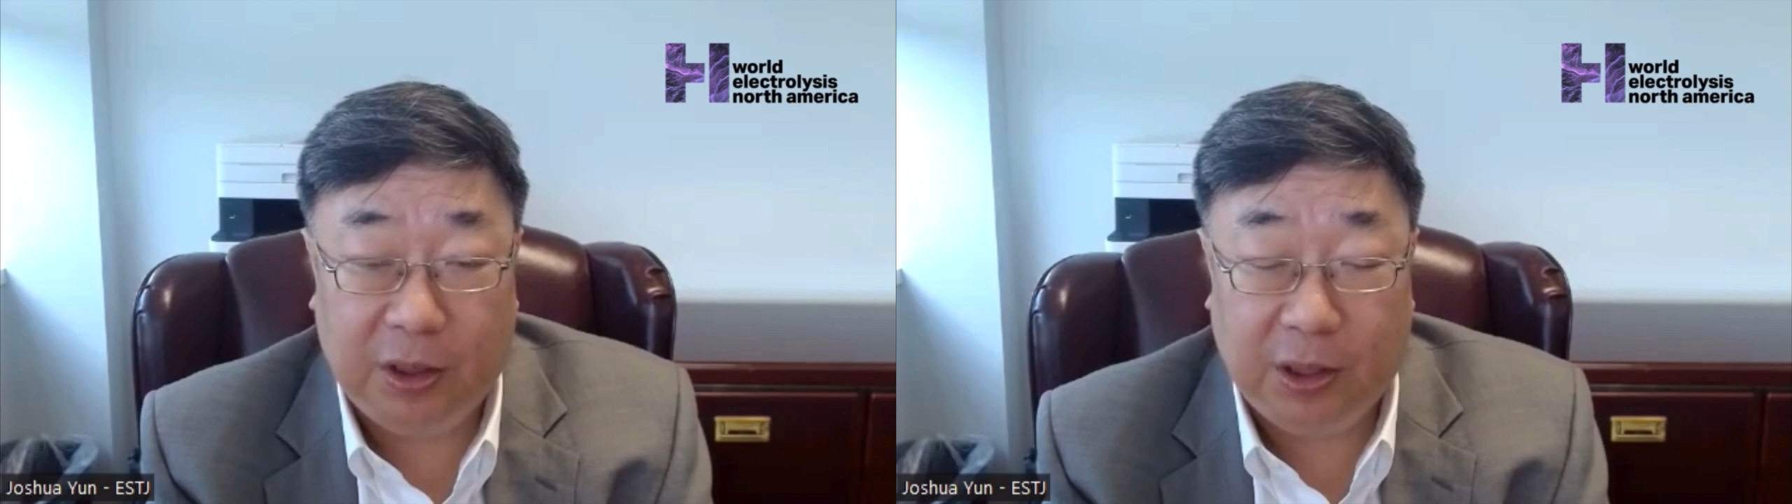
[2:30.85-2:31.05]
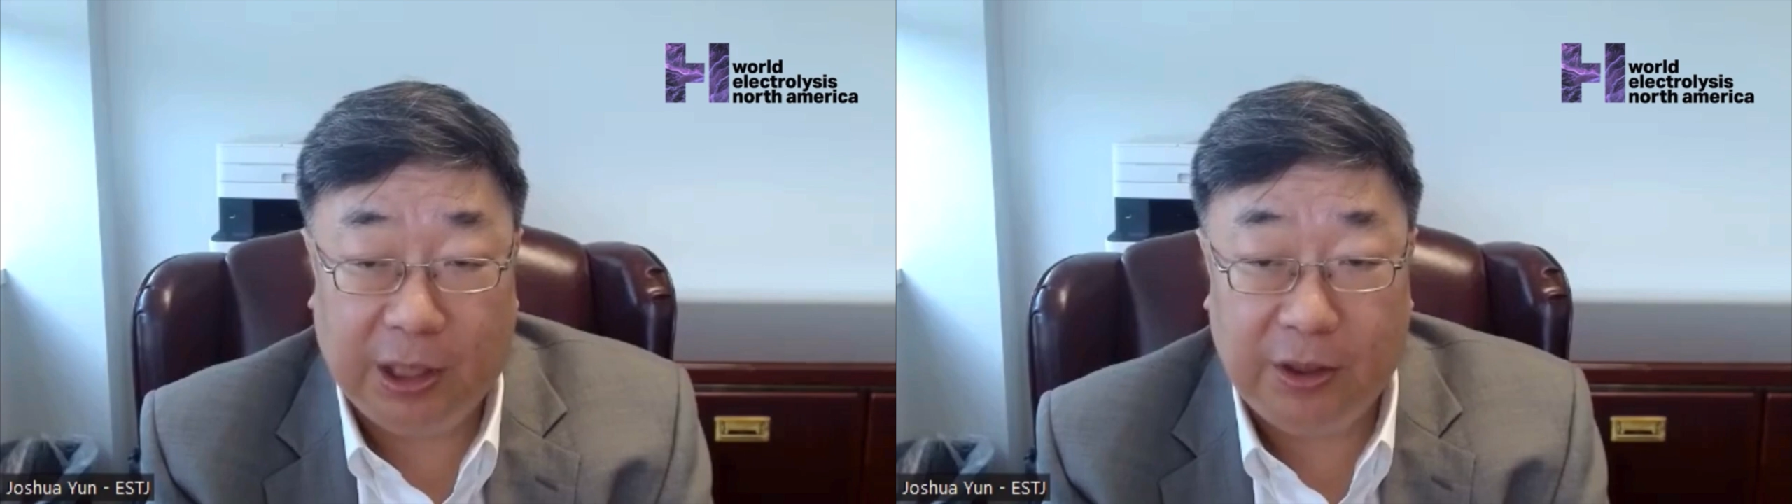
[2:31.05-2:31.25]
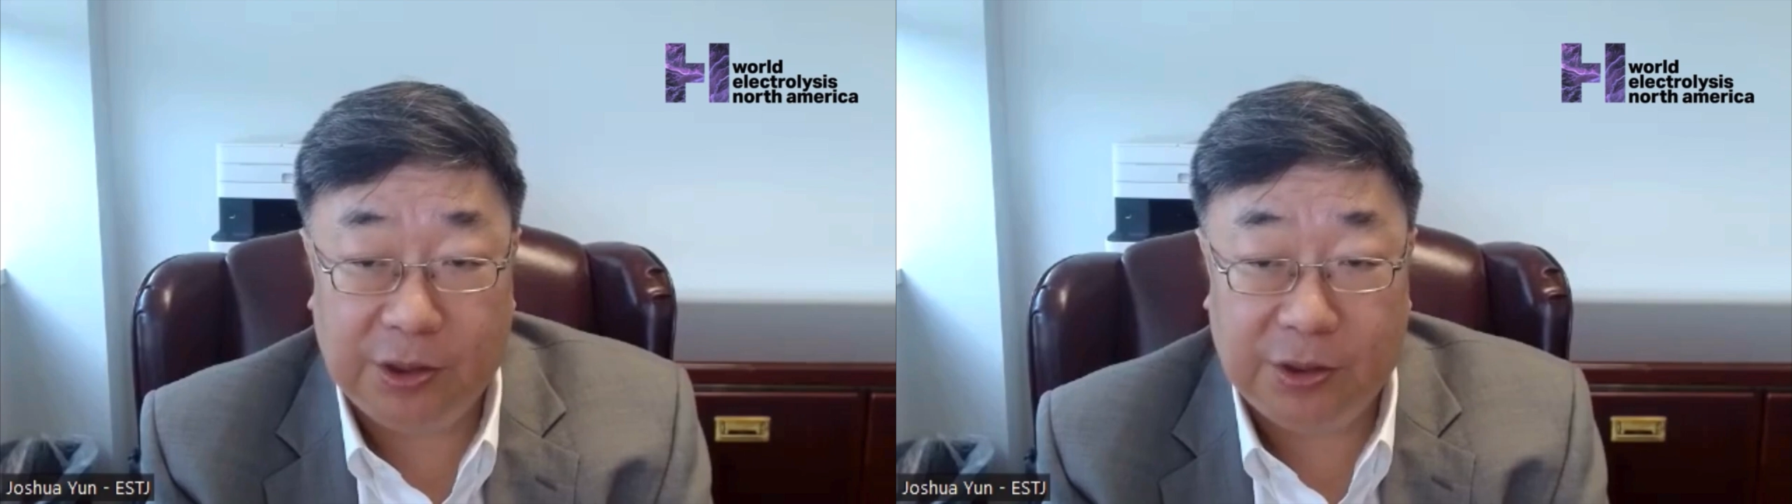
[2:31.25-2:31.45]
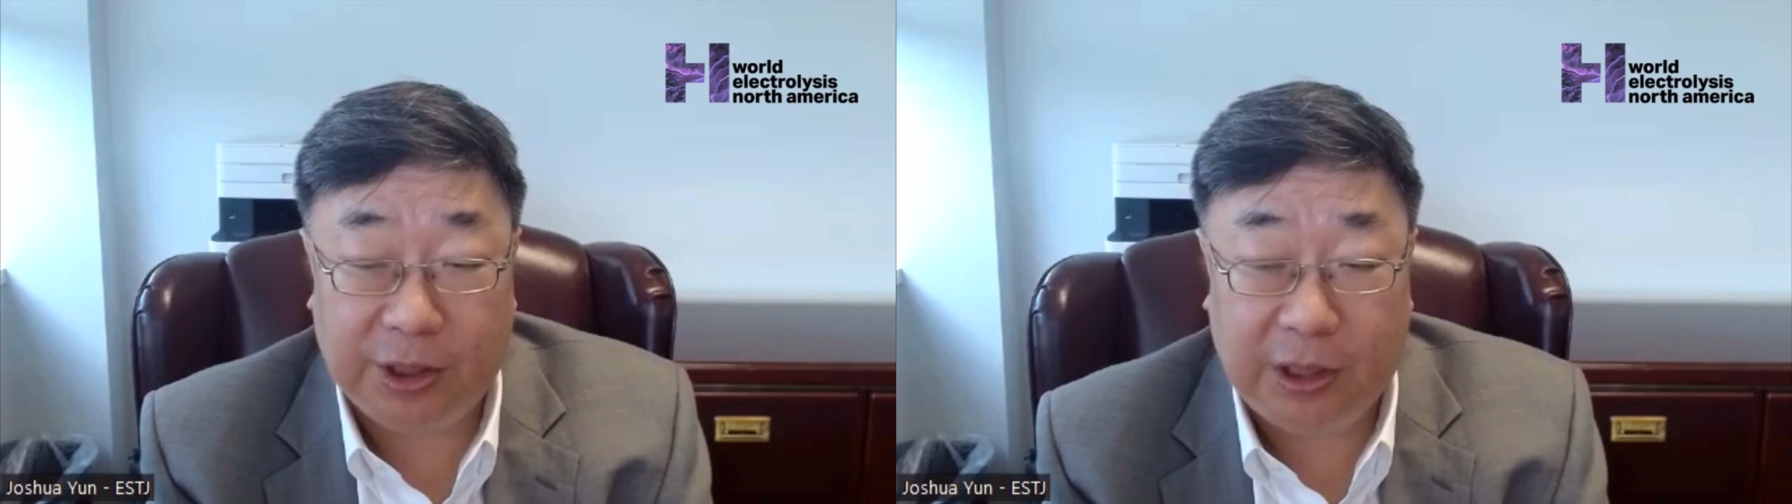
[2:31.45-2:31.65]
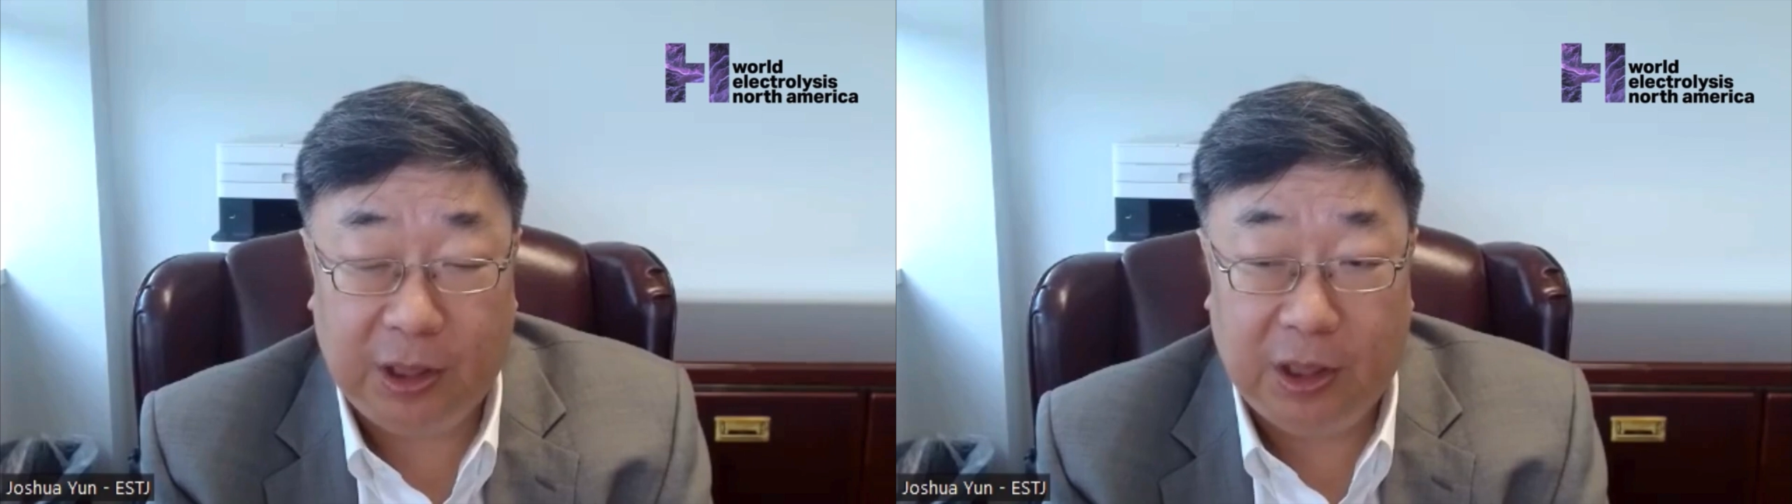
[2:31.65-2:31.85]

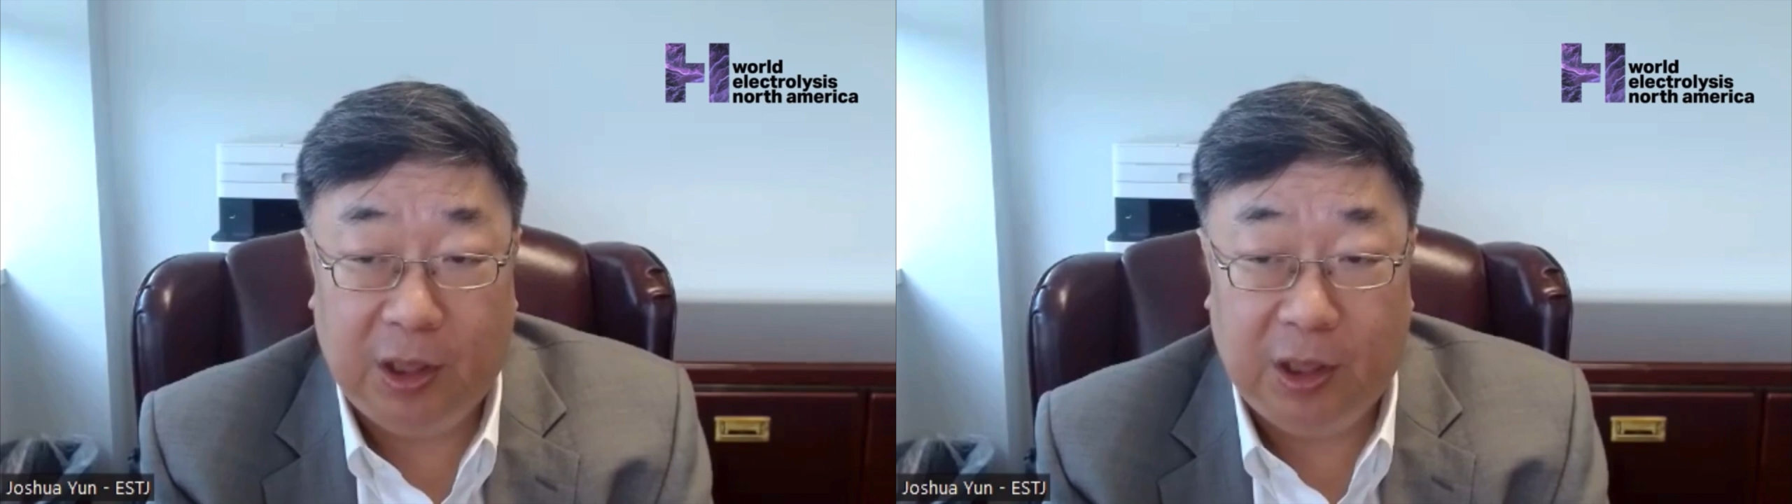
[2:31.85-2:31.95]
industry